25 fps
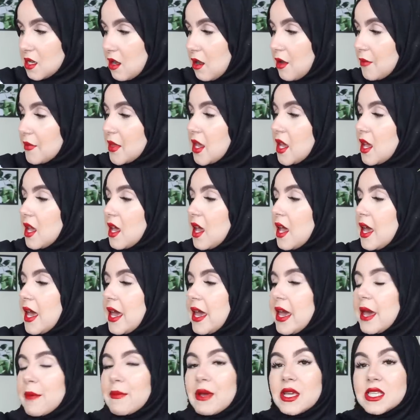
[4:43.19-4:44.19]
Um,
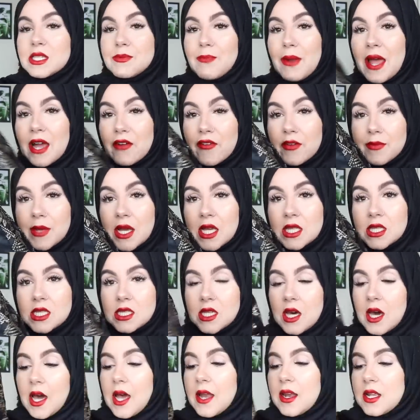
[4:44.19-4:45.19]
it's black on the
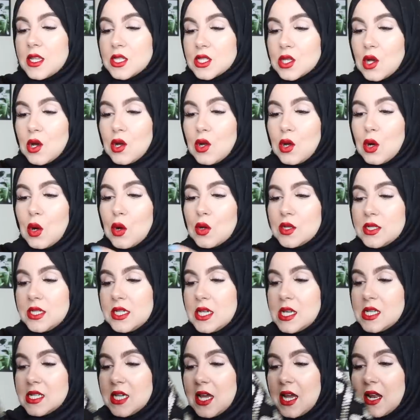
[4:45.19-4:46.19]
inside and it's got gold
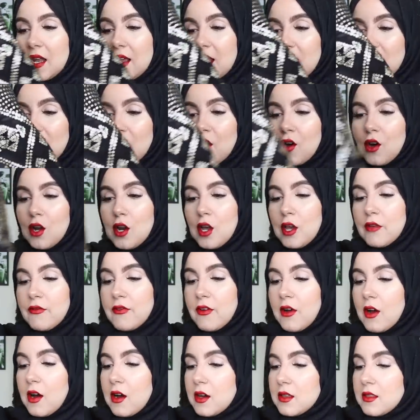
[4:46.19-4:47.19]
detailing all
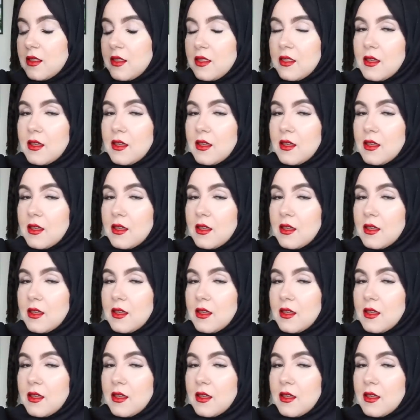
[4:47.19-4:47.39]
over